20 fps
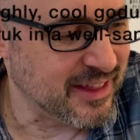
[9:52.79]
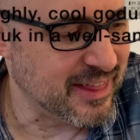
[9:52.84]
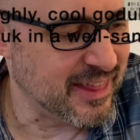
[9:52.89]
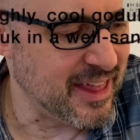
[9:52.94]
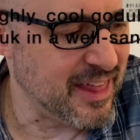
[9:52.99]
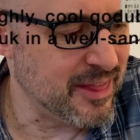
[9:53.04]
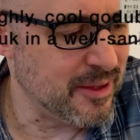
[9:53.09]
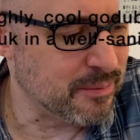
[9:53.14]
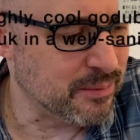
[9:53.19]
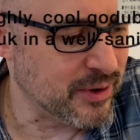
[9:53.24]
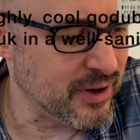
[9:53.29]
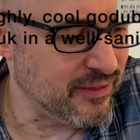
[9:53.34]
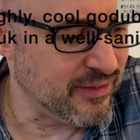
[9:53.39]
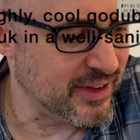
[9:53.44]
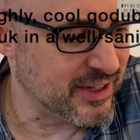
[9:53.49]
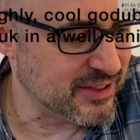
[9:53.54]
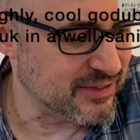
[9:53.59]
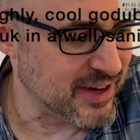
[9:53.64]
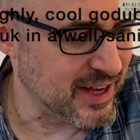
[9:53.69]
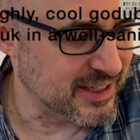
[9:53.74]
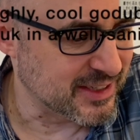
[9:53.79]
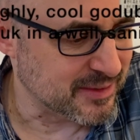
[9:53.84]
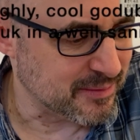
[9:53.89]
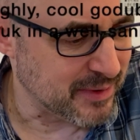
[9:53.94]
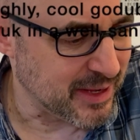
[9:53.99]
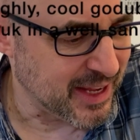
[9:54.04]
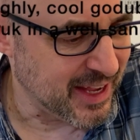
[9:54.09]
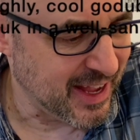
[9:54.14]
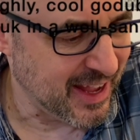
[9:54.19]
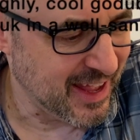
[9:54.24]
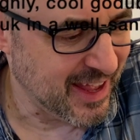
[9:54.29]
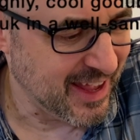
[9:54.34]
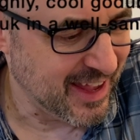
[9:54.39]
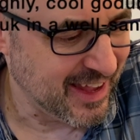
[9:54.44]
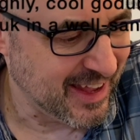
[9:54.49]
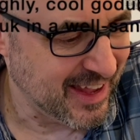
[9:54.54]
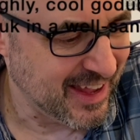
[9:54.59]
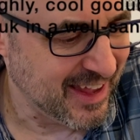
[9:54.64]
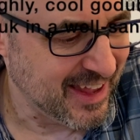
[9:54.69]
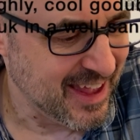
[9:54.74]
than the previous recipe.
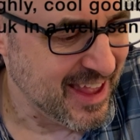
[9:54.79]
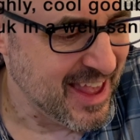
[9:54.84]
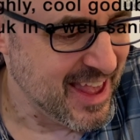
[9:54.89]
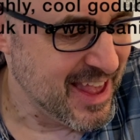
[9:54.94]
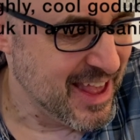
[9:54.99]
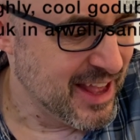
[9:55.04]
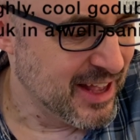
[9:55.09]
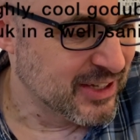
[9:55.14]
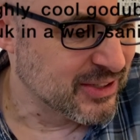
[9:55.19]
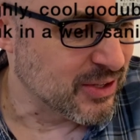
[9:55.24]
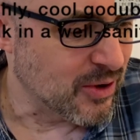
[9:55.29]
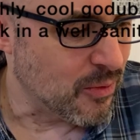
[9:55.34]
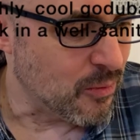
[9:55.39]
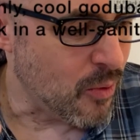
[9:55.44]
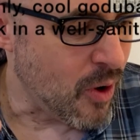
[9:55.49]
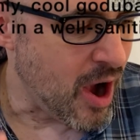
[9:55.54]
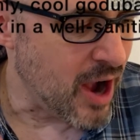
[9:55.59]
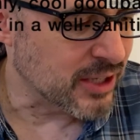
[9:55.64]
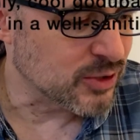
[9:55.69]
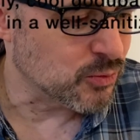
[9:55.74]
So wash